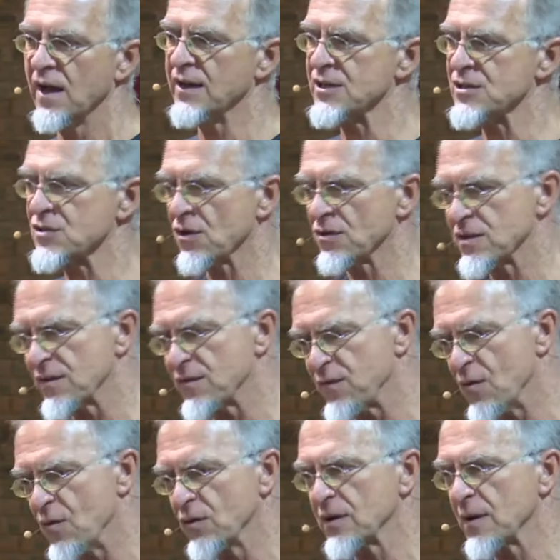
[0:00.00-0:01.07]
he started
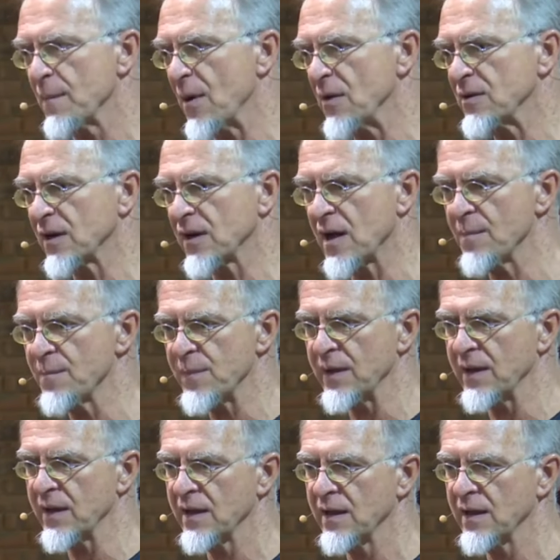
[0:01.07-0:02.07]
Ford Motor Company.